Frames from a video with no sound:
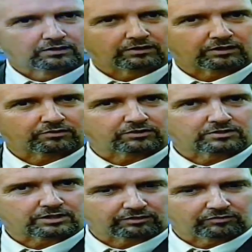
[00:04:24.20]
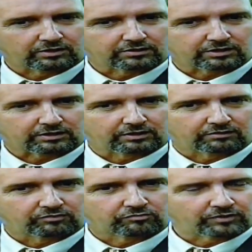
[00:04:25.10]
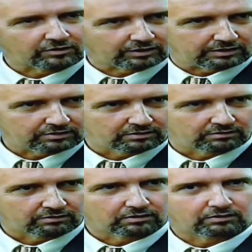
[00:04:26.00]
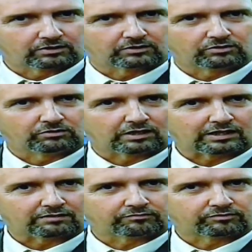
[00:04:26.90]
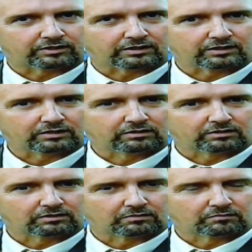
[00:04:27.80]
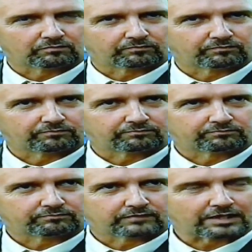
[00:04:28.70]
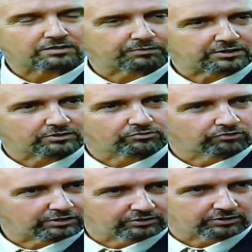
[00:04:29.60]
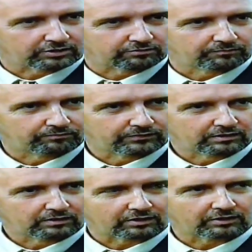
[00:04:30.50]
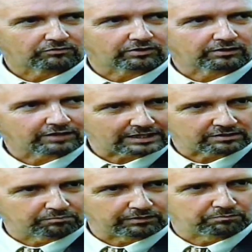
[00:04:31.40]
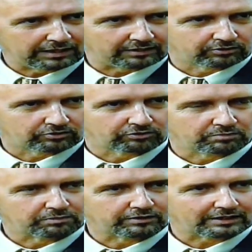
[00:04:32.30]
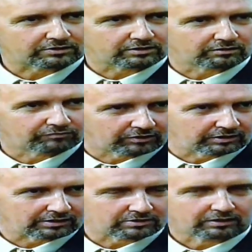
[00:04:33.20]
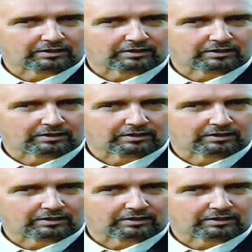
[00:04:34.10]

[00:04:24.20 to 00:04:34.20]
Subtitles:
The Health and Safety Executive advise that you have a asbestos register. I don't think that's mandatory, but that's the advice.